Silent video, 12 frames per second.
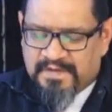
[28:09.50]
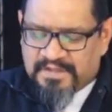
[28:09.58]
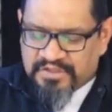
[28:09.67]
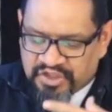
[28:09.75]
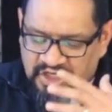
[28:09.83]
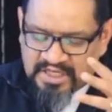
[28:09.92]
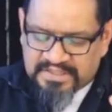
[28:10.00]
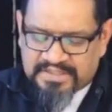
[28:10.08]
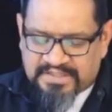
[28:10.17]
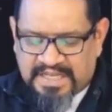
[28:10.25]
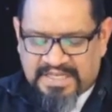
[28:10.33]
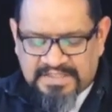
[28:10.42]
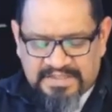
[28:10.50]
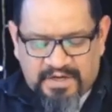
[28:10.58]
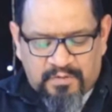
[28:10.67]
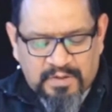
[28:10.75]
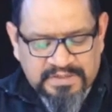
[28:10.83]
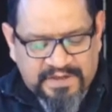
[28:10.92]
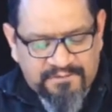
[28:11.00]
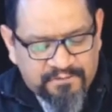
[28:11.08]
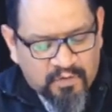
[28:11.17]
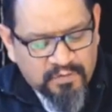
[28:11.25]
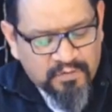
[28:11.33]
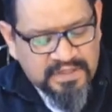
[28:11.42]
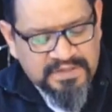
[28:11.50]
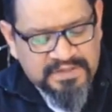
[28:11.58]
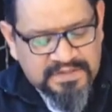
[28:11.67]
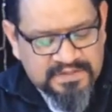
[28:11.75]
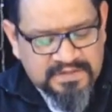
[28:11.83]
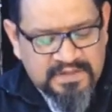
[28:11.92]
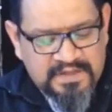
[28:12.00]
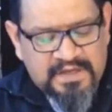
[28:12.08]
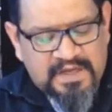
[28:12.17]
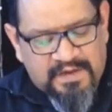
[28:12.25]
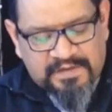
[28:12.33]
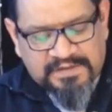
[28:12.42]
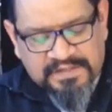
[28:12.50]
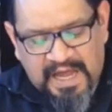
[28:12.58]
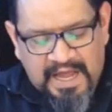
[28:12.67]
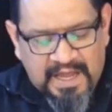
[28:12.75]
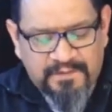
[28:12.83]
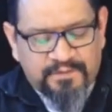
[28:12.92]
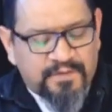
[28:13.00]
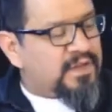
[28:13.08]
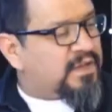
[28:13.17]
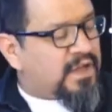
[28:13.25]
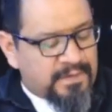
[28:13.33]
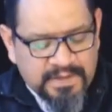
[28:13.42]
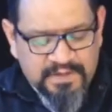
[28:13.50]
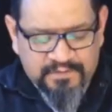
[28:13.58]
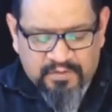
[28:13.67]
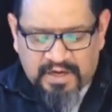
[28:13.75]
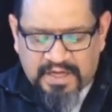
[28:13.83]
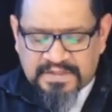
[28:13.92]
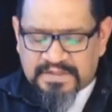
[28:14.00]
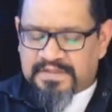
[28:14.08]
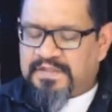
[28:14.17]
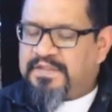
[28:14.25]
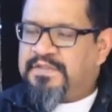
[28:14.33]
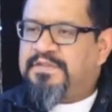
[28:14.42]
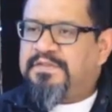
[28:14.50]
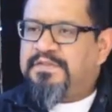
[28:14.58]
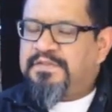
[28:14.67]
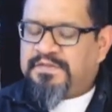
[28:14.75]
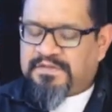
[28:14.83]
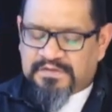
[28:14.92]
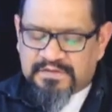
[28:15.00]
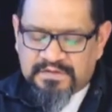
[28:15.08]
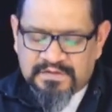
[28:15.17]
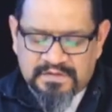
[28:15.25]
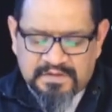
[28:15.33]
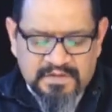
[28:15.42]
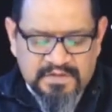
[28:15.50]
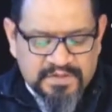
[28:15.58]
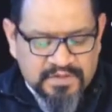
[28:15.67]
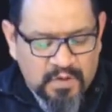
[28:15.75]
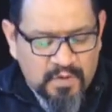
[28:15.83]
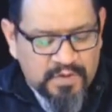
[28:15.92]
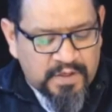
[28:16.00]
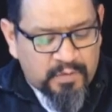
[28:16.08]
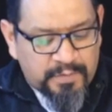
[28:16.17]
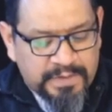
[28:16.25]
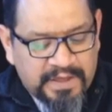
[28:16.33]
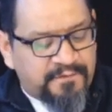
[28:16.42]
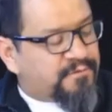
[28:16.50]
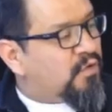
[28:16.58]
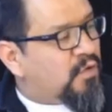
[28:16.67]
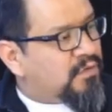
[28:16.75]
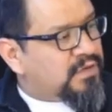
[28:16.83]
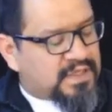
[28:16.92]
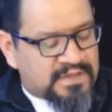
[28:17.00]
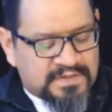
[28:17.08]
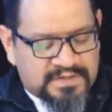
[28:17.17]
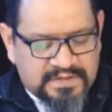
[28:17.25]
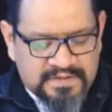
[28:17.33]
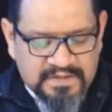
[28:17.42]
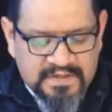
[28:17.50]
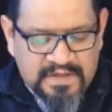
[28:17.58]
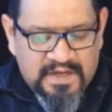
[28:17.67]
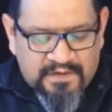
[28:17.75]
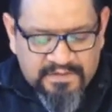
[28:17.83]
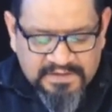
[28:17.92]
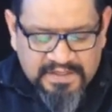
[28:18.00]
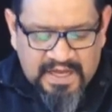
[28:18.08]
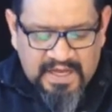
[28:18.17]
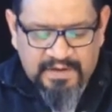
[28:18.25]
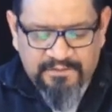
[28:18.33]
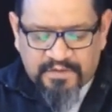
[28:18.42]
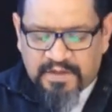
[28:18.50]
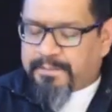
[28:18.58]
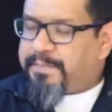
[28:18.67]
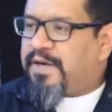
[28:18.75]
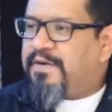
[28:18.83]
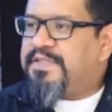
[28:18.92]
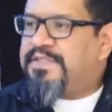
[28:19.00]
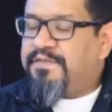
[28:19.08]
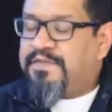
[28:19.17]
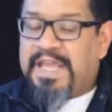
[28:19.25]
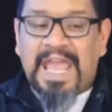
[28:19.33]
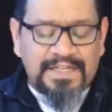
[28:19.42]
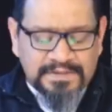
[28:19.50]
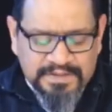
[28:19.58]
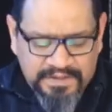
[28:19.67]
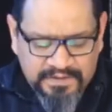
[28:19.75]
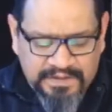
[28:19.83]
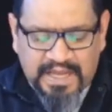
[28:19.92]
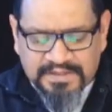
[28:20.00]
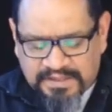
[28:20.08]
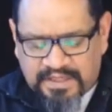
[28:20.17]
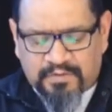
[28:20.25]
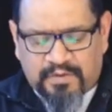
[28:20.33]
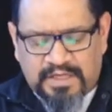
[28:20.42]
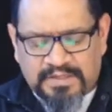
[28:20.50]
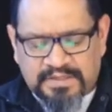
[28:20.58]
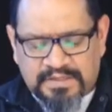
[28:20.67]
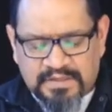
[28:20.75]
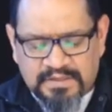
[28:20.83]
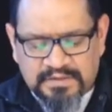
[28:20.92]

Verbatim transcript: Just as there was a fullness of the time for the coming of Christ, so there will be a fullness of the time for the appearance of the anti Antichrist,